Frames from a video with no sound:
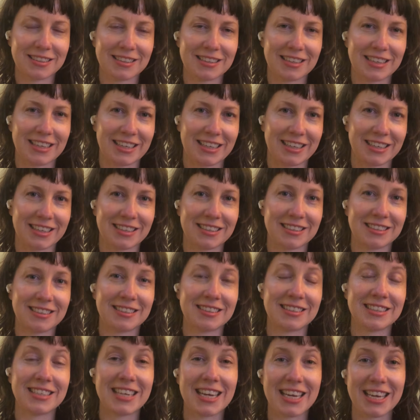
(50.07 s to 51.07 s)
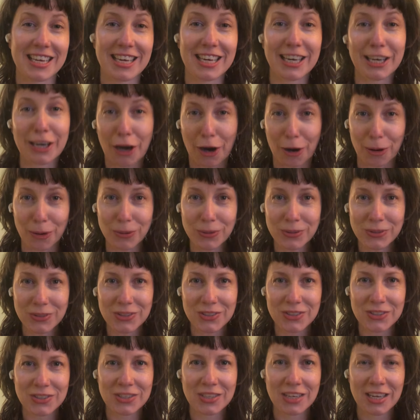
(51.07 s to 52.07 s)
is taking
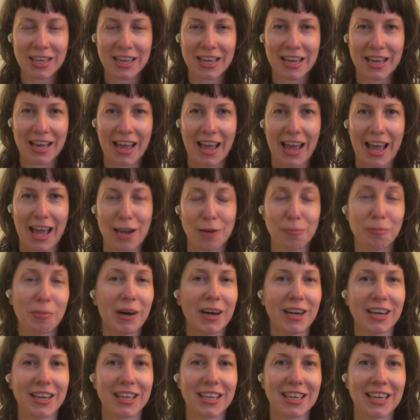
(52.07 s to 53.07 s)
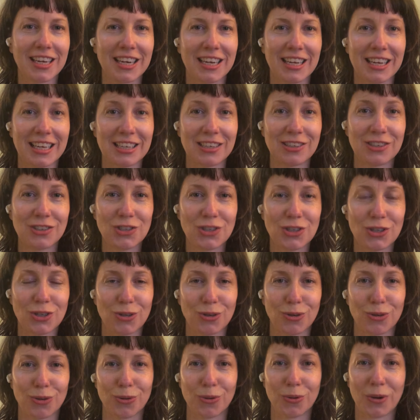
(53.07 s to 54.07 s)
oats and putting it
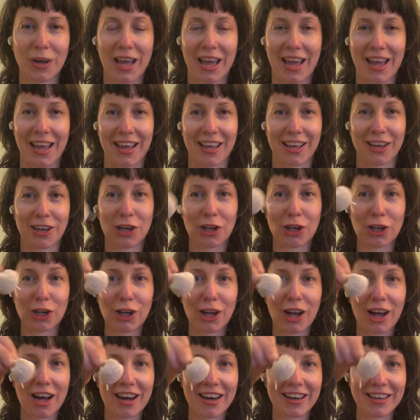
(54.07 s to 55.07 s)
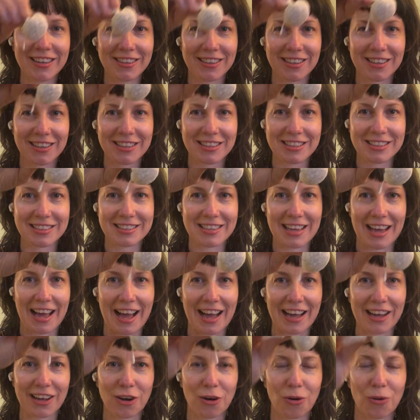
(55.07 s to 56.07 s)
into a cloth
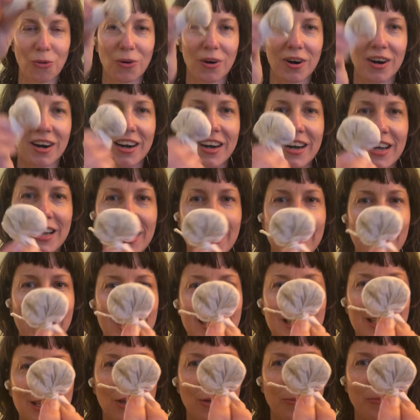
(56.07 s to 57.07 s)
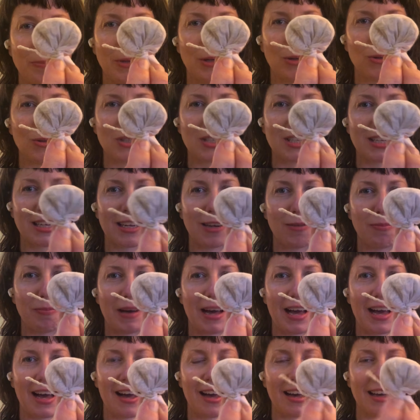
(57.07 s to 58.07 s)
sack or a little muslin
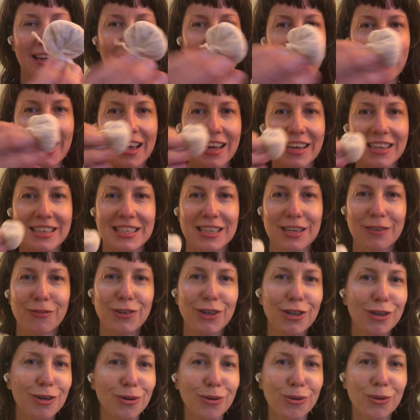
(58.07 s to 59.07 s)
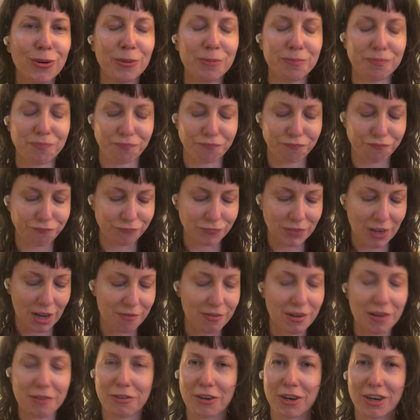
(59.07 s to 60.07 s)
bag. And if you have
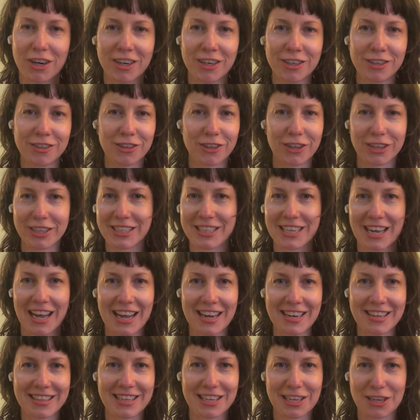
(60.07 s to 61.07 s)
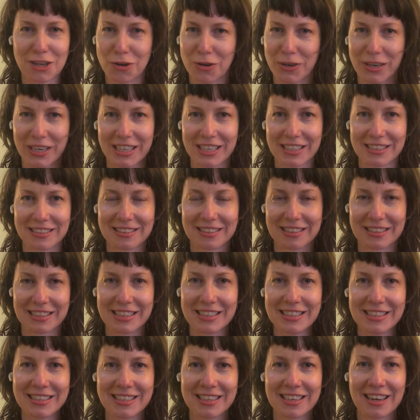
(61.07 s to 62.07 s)
ever looked at the ingredients
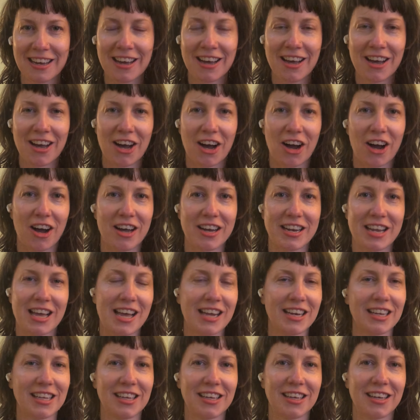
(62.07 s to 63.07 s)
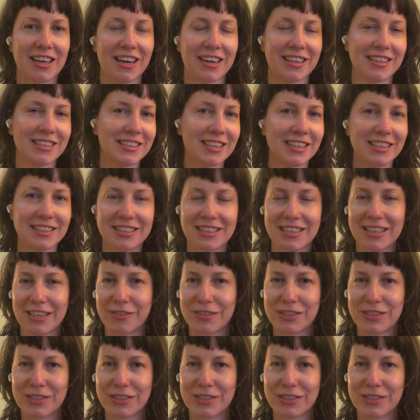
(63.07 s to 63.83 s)
list on any sensitive